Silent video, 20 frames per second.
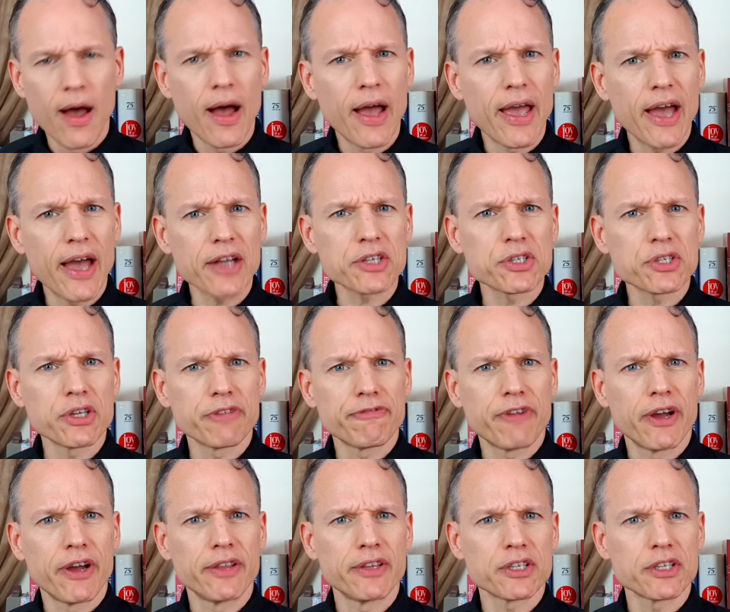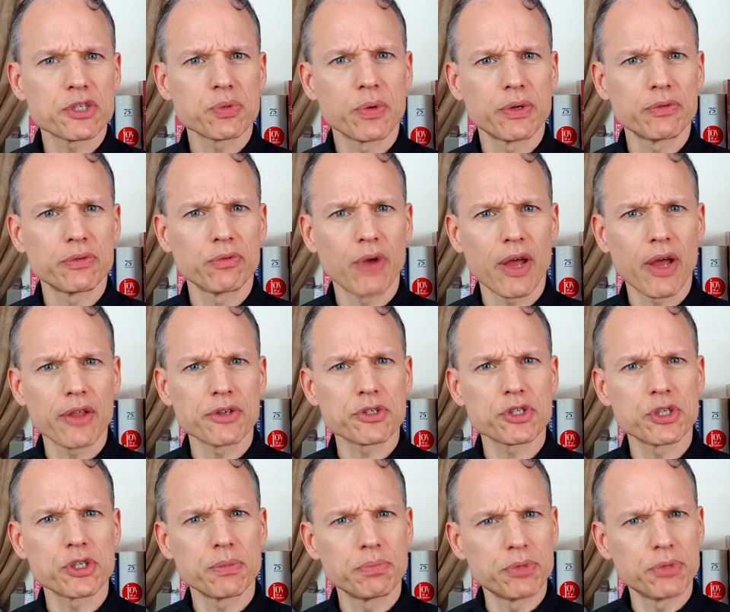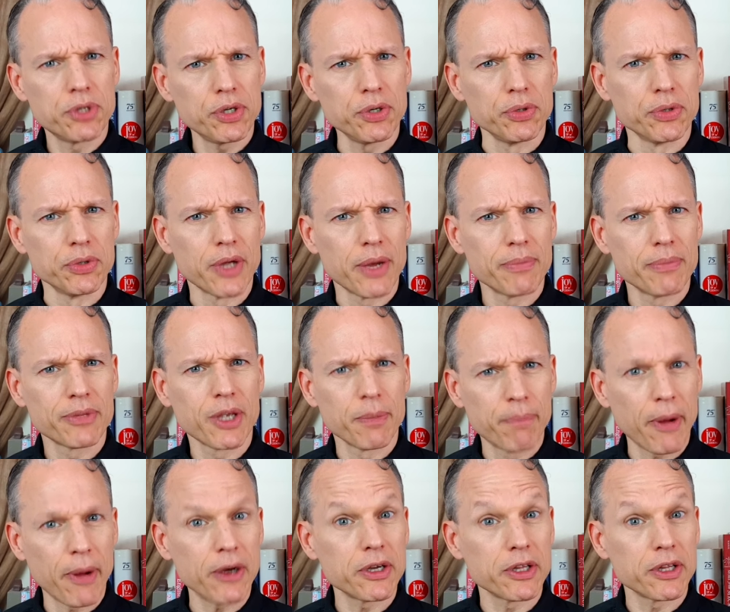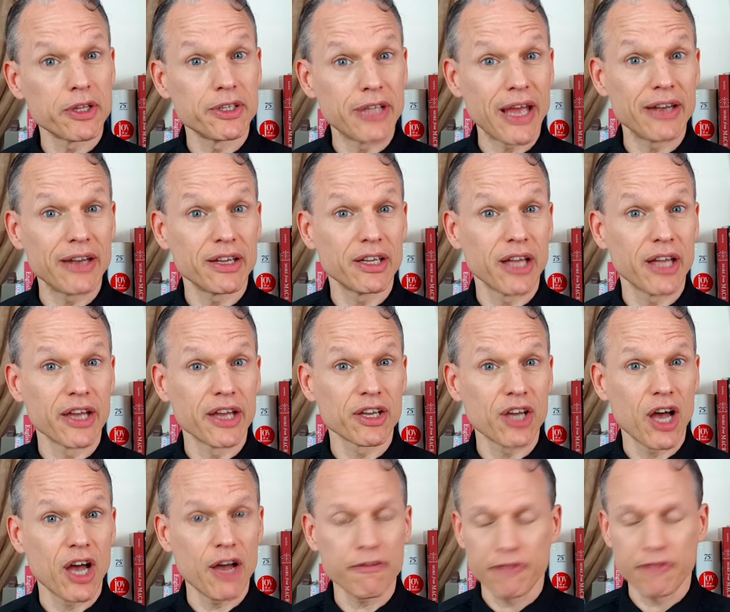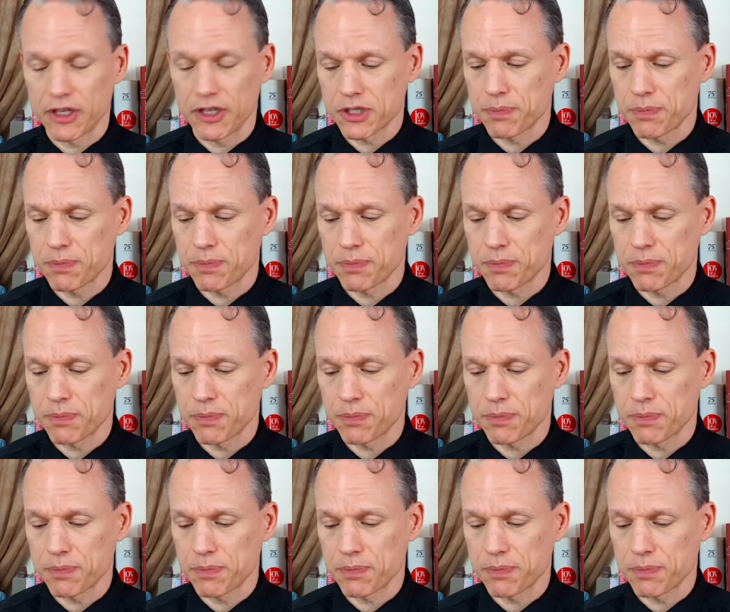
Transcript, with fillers: I actually find this one rather subdued. Um, compared to the dandelion coffee